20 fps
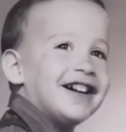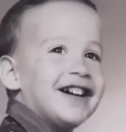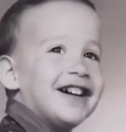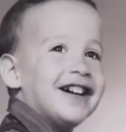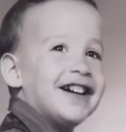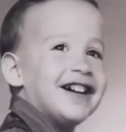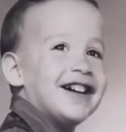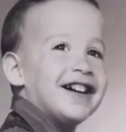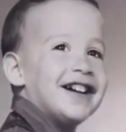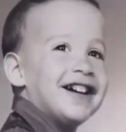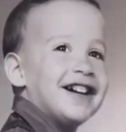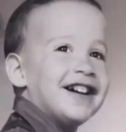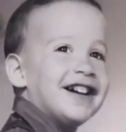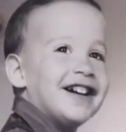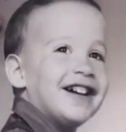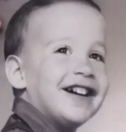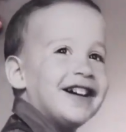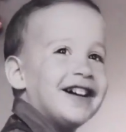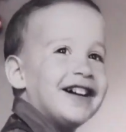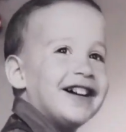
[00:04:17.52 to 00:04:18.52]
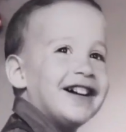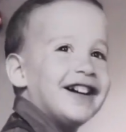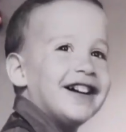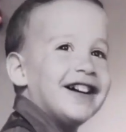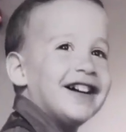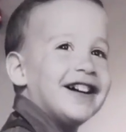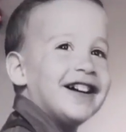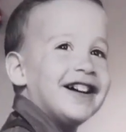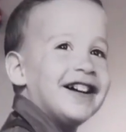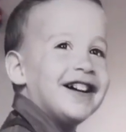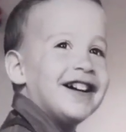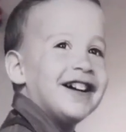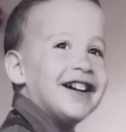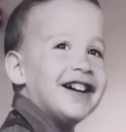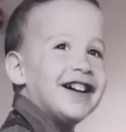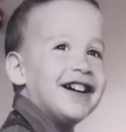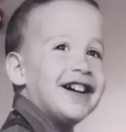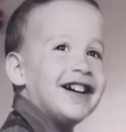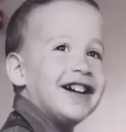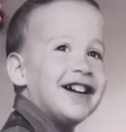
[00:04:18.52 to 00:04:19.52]

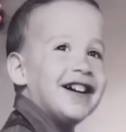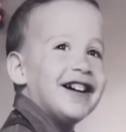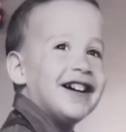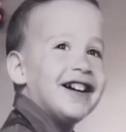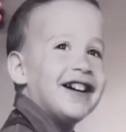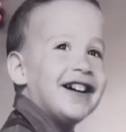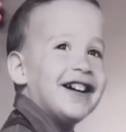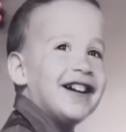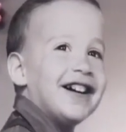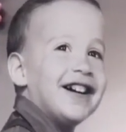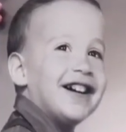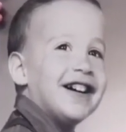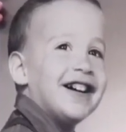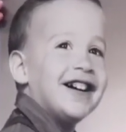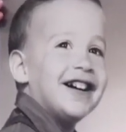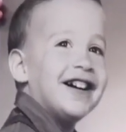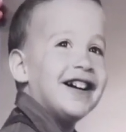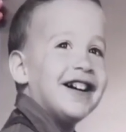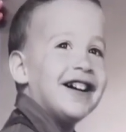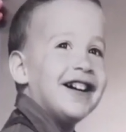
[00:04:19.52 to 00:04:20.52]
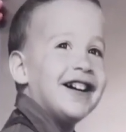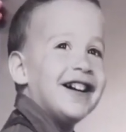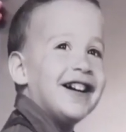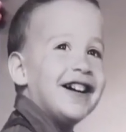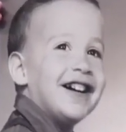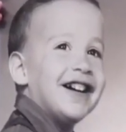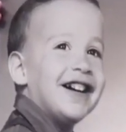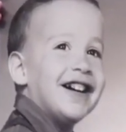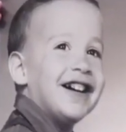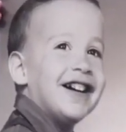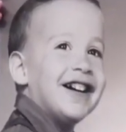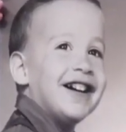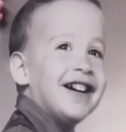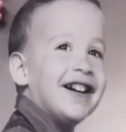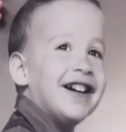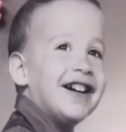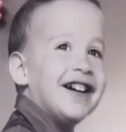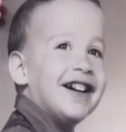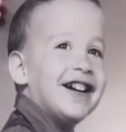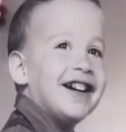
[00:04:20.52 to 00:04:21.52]

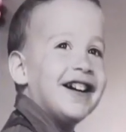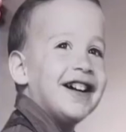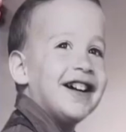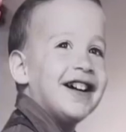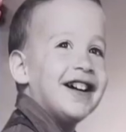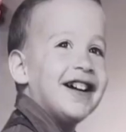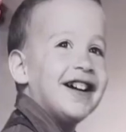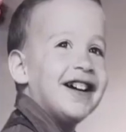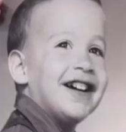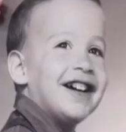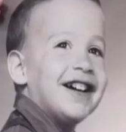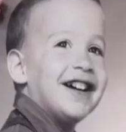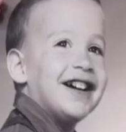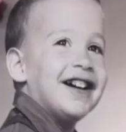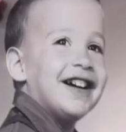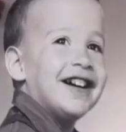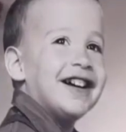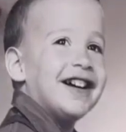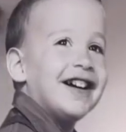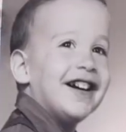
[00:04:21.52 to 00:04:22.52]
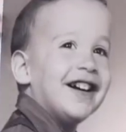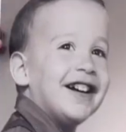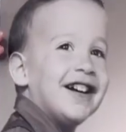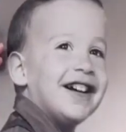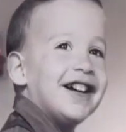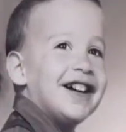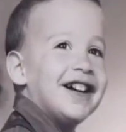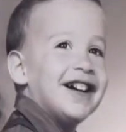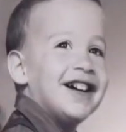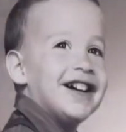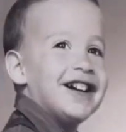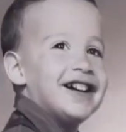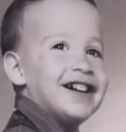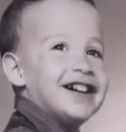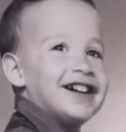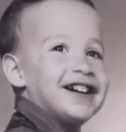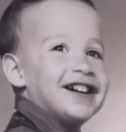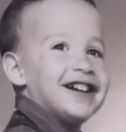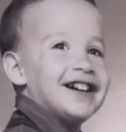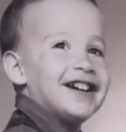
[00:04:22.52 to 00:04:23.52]

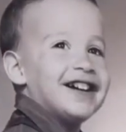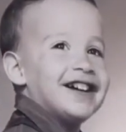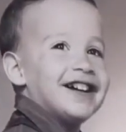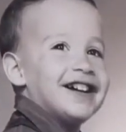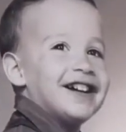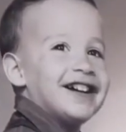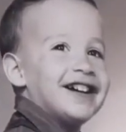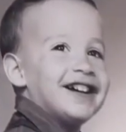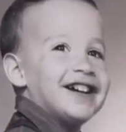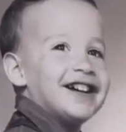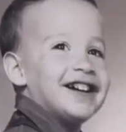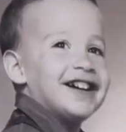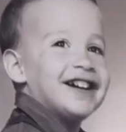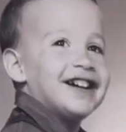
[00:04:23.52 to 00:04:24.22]
This person isn't speaking.